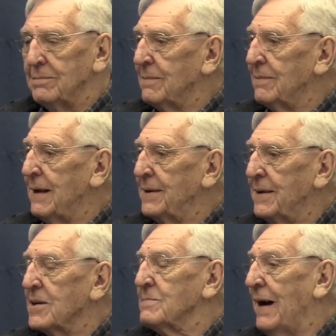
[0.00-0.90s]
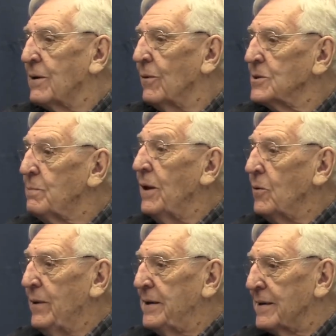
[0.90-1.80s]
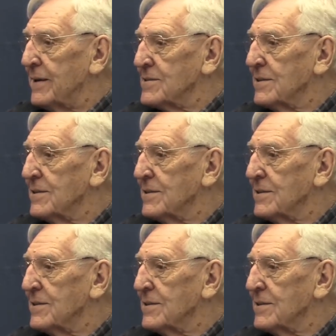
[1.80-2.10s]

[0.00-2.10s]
And it doesn't matter which milkweed it is.